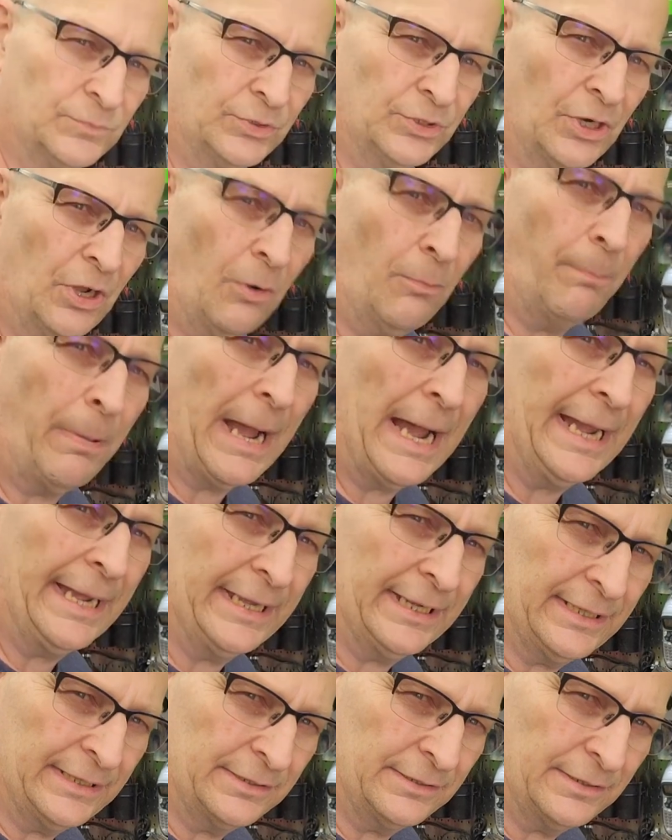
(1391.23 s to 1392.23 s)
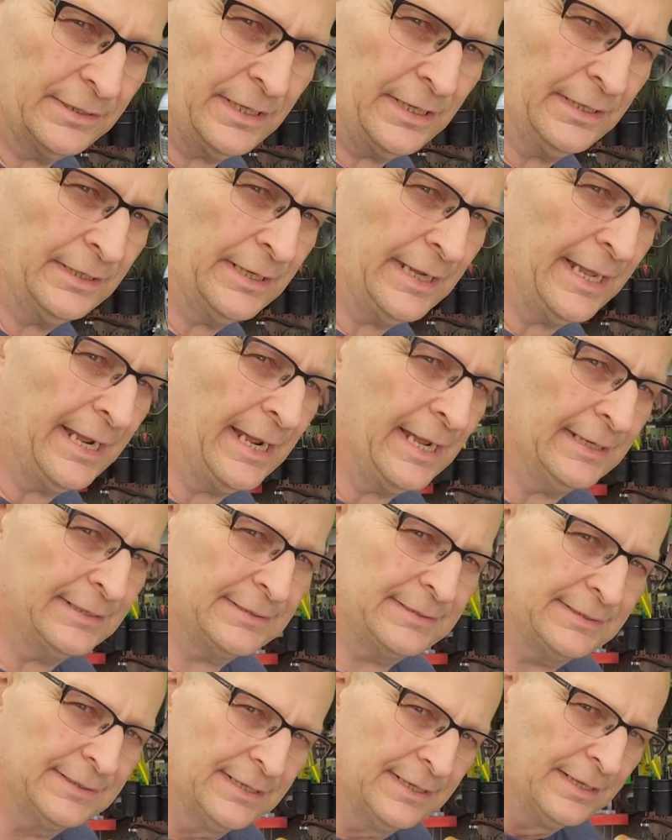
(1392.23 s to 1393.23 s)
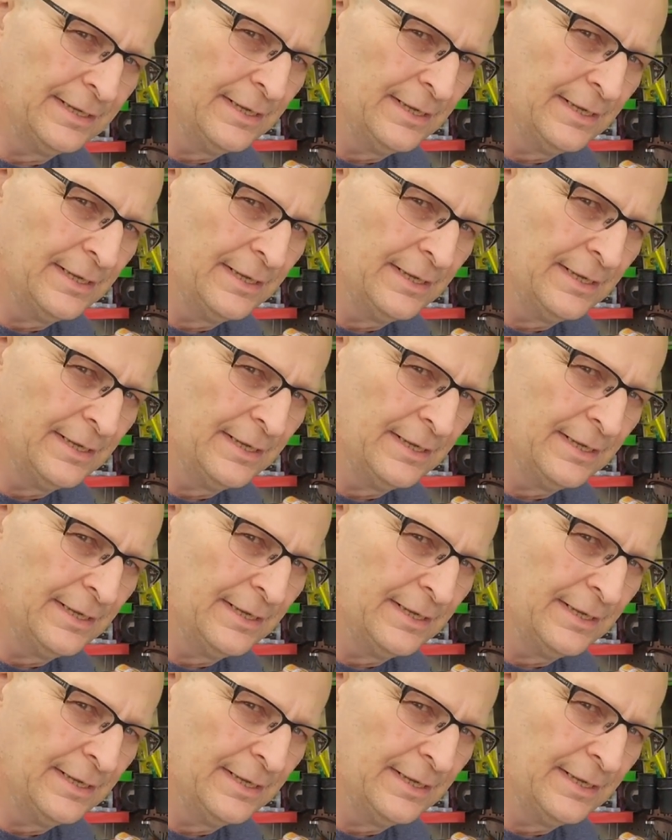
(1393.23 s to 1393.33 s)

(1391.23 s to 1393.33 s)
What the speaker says: you know, buy it and that,